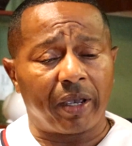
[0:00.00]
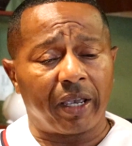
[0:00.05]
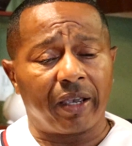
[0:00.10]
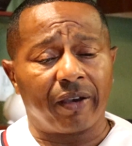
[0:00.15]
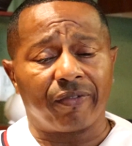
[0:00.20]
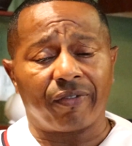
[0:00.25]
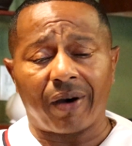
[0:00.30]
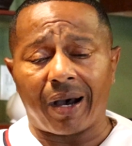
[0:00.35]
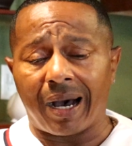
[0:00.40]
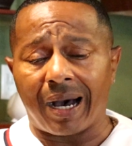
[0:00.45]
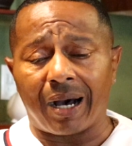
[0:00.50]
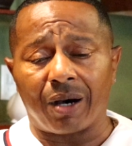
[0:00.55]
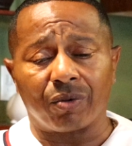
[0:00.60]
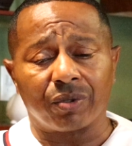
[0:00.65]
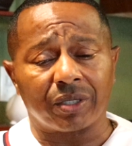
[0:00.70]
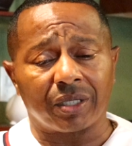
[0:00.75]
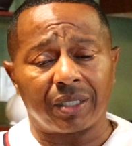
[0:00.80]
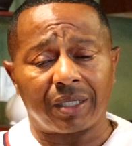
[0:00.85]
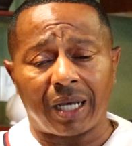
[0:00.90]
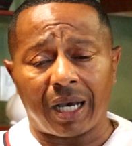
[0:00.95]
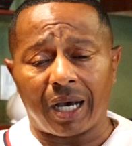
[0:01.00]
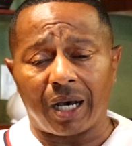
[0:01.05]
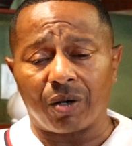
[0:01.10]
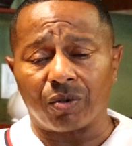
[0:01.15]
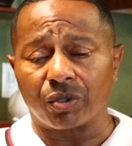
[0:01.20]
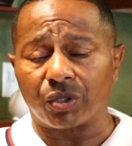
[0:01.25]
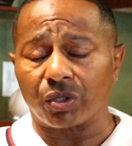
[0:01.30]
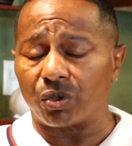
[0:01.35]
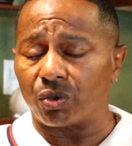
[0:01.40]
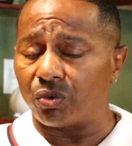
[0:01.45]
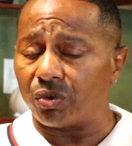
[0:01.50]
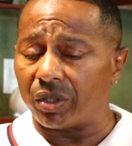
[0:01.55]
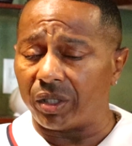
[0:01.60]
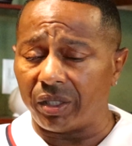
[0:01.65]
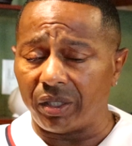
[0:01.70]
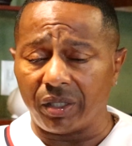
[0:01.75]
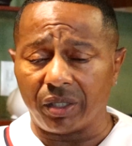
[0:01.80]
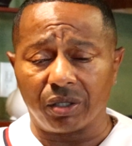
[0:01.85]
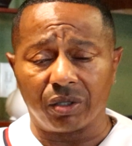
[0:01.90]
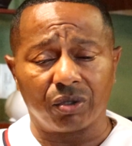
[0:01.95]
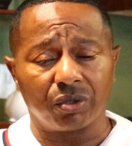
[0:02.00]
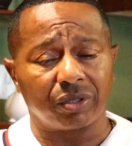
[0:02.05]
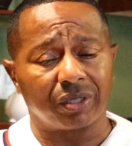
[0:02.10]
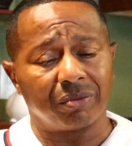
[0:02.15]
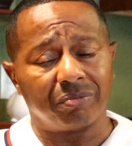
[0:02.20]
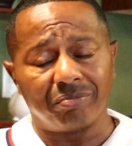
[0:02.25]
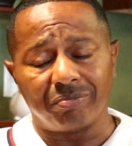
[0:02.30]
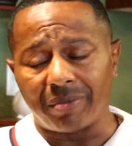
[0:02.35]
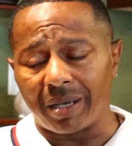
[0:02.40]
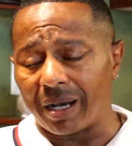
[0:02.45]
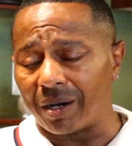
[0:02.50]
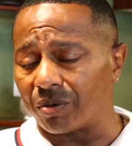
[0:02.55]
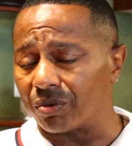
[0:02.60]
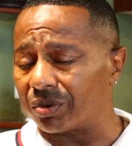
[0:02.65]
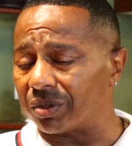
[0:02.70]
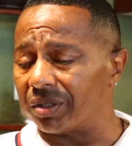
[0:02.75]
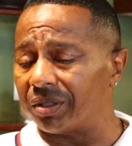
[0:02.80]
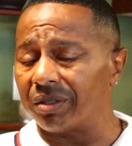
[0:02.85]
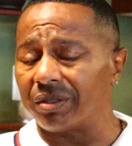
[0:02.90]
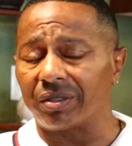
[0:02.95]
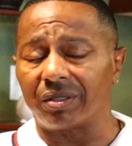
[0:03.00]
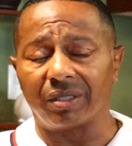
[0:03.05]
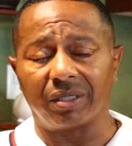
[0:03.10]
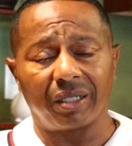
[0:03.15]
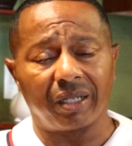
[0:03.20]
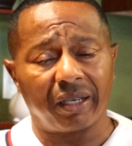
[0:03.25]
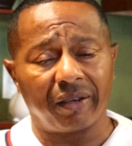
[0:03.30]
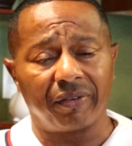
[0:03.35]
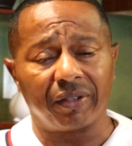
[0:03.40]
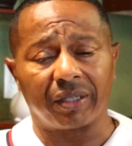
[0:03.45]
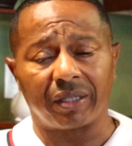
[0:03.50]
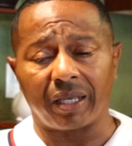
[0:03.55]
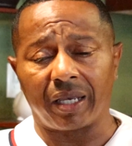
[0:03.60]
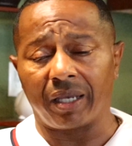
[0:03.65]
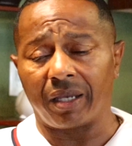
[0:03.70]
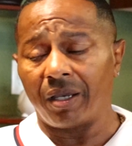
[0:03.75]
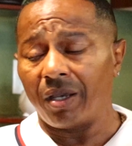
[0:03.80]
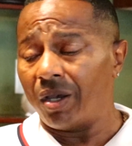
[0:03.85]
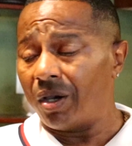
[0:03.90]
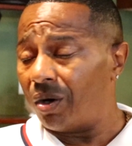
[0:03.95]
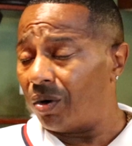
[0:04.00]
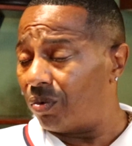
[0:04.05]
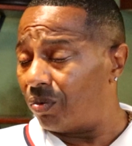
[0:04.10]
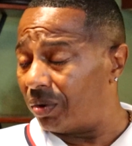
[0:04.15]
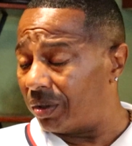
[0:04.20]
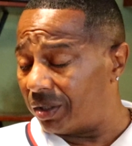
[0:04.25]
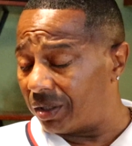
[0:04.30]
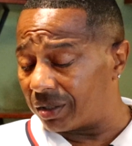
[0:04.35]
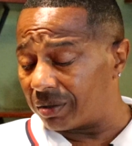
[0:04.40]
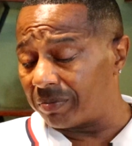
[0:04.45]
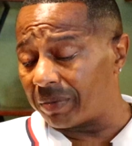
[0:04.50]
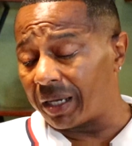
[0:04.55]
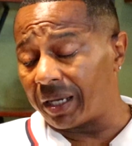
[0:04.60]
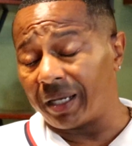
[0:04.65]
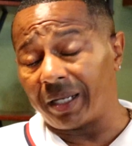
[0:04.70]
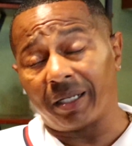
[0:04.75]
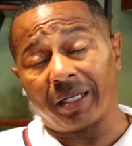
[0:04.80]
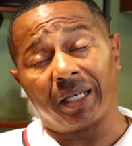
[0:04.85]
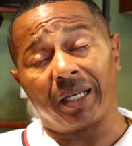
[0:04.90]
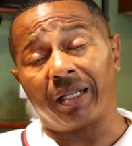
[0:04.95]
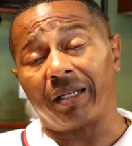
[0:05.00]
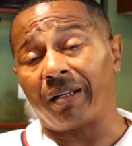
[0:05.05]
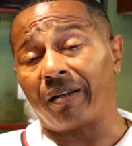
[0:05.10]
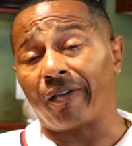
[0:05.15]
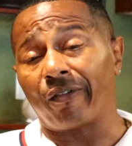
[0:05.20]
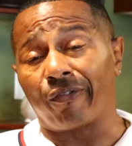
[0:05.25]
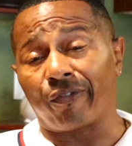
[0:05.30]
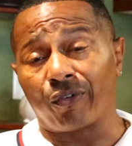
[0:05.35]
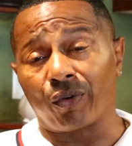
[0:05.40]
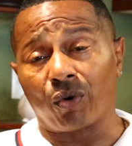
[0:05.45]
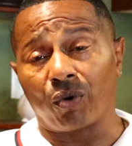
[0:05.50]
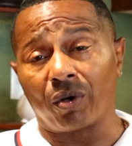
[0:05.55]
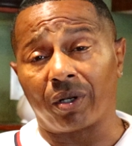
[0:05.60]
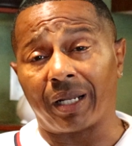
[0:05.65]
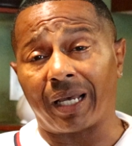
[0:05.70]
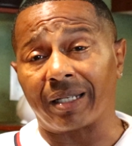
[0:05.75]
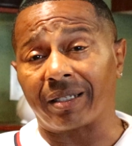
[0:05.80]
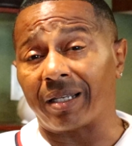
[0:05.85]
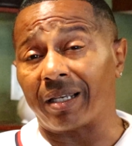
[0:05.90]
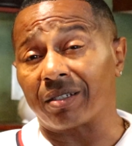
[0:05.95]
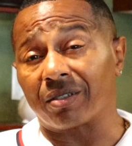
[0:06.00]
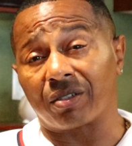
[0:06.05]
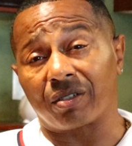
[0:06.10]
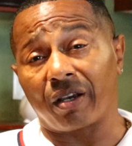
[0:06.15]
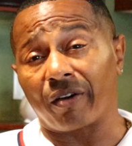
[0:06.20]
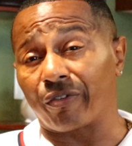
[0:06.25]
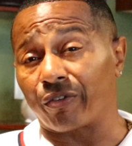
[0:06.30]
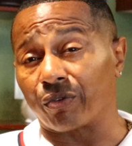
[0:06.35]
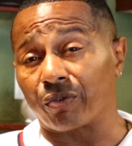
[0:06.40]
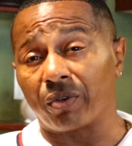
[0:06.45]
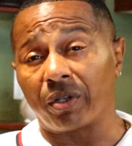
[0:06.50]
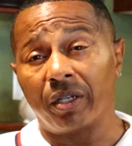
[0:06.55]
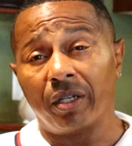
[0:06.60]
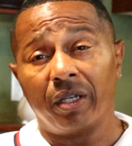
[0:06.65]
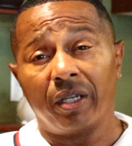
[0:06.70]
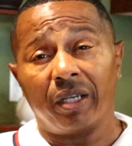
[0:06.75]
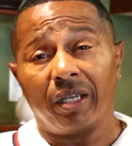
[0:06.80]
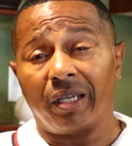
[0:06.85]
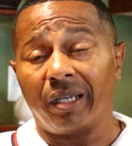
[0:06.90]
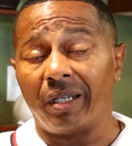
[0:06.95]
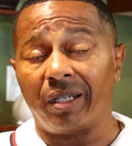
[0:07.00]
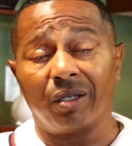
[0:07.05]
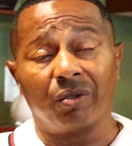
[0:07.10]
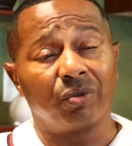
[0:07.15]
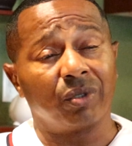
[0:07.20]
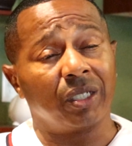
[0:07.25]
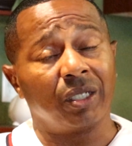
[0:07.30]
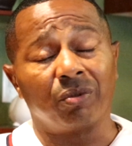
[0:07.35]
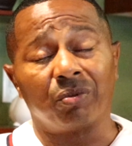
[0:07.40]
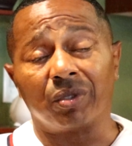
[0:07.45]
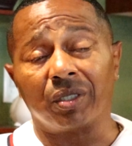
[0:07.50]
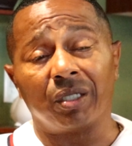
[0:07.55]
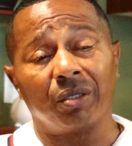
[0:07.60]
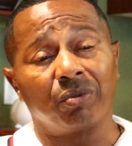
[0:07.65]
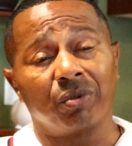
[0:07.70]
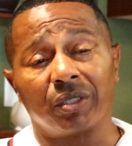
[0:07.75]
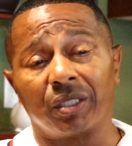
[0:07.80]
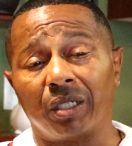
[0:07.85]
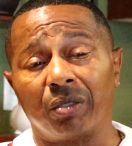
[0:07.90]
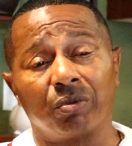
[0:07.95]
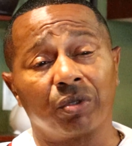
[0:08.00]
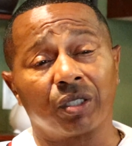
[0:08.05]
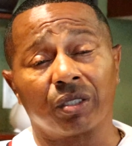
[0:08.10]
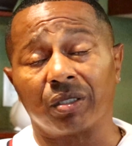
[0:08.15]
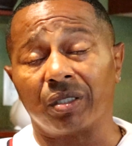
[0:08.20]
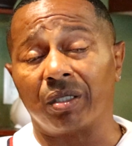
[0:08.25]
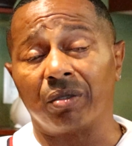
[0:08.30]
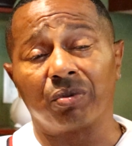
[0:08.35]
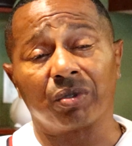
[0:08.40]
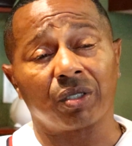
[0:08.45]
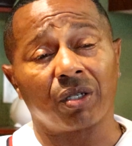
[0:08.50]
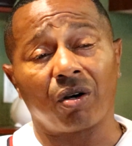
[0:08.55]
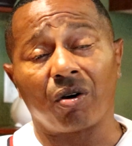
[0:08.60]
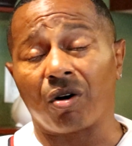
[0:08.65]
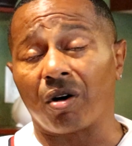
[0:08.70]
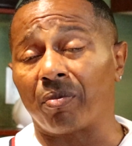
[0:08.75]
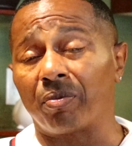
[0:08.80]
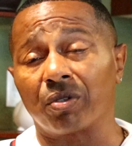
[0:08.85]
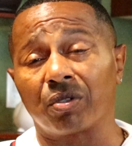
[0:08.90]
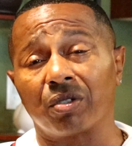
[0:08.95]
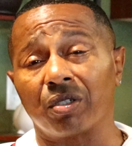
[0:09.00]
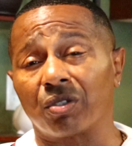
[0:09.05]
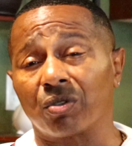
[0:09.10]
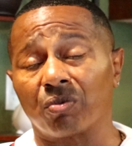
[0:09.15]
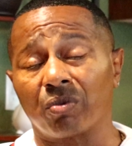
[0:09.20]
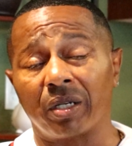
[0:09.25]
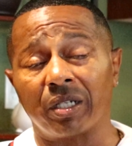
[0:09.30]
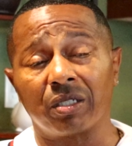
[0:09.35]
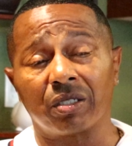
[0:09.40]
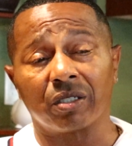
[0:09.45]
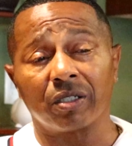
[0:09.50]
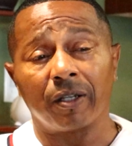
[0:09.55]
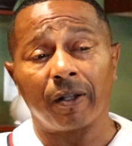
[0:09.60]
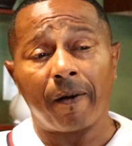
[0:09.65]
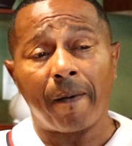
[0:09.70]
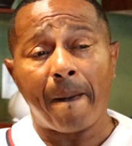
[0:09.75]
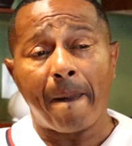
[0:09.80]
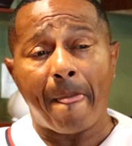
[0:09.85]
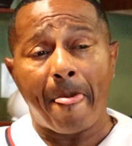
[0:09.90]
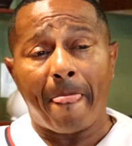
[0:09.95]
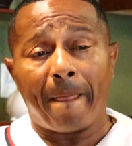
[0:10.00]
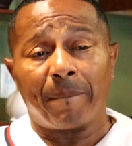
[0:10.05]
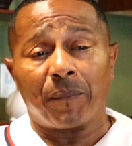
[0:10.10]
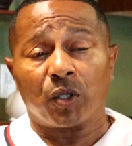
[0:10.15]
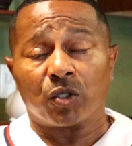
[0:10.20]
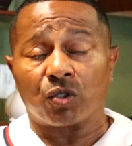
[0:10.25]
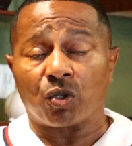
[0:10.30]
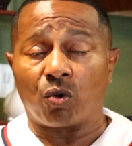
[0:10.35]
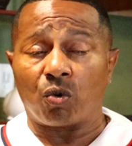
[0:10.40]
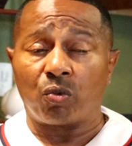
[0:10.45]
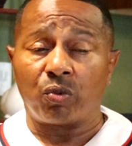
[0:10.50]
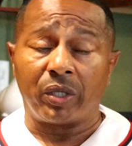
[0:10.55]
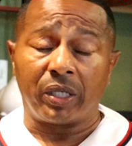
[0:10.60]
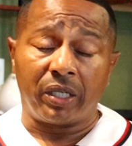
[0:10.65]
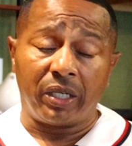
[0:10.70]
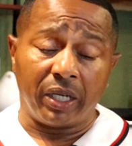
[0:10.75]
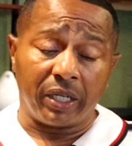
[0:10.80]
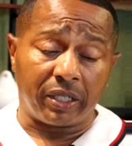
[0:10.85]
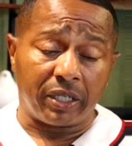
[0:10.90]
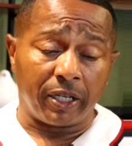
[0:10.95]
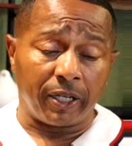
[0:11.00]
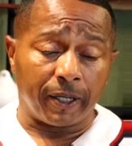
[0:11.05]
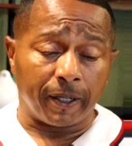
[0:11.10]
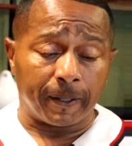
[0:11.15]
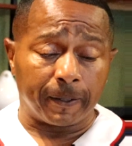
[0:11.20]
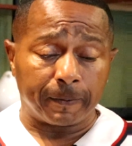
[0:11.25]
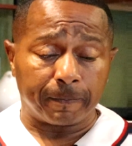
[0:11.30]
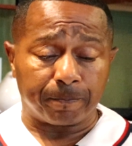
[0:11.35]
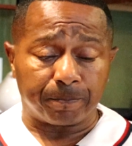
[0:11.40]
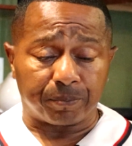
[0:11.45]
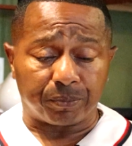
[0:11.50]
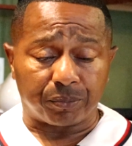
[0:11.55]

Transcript: man, for hours and hours through hills and mountains and everything with this man laying in the floor like that, suffering and it was it was it was it was, it was a horrible situation. So when we get there,